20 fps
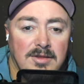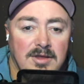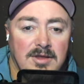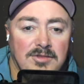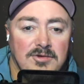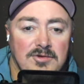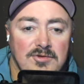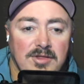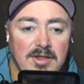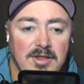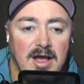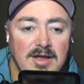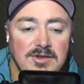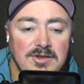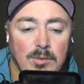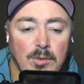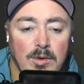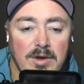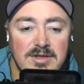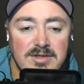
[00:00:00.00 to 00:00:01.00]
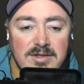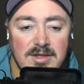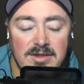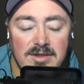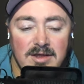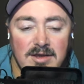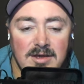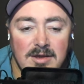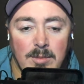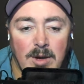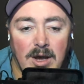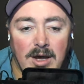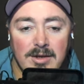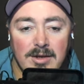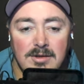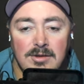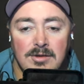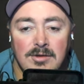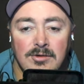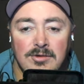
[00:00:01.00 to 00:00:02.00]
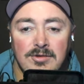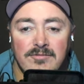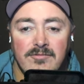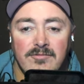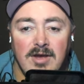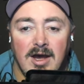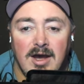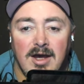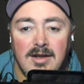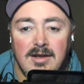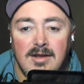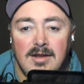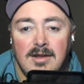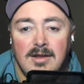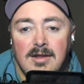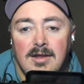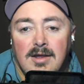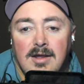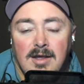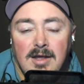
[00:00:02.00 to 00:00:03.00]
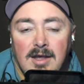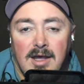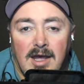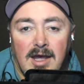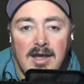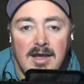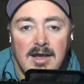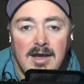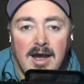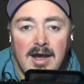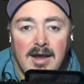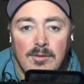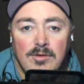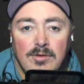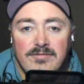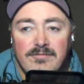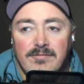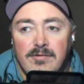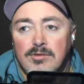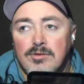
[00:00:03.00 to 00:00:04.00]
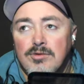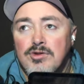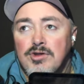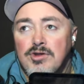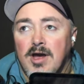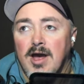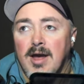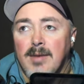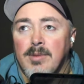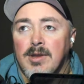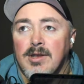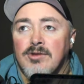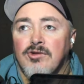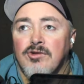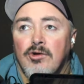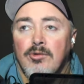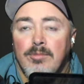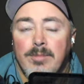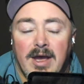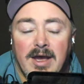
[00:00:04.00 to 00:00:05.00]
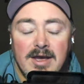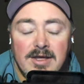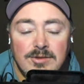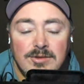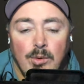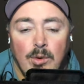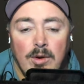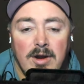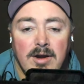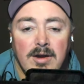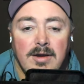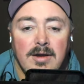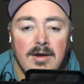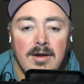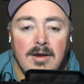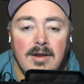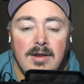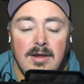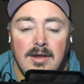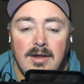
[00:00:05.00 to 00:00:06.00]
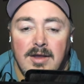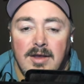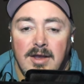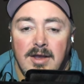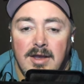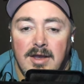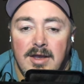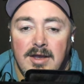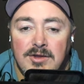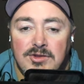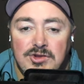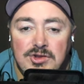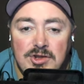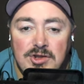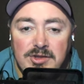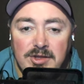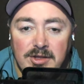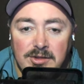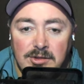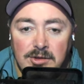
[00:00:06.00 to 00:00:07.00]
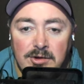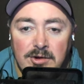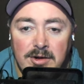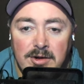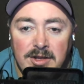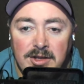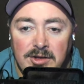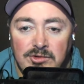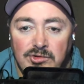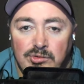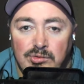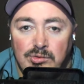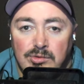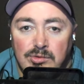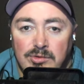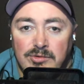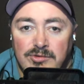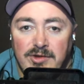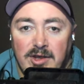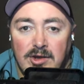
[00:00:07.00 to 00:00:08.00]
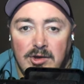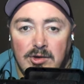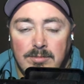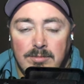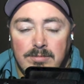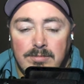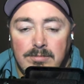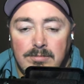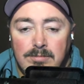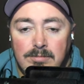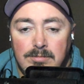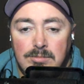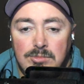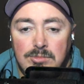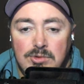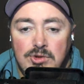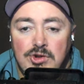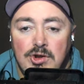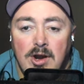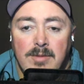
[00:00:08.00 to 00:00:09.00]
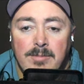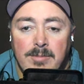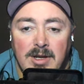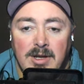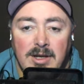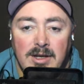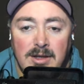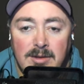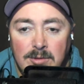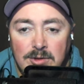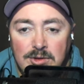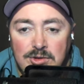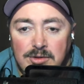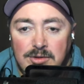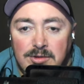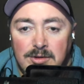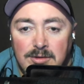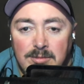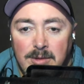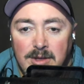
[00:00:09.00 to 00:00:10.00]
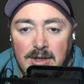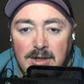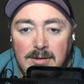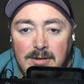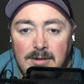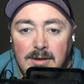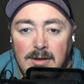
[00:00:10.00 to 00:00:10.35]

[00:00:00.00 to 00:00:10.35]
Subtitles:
there's lots of ways to think about it. You know, you've got AI with Photoshop and Topaz, where it's just a learning tool to help sharpen an image a little bit.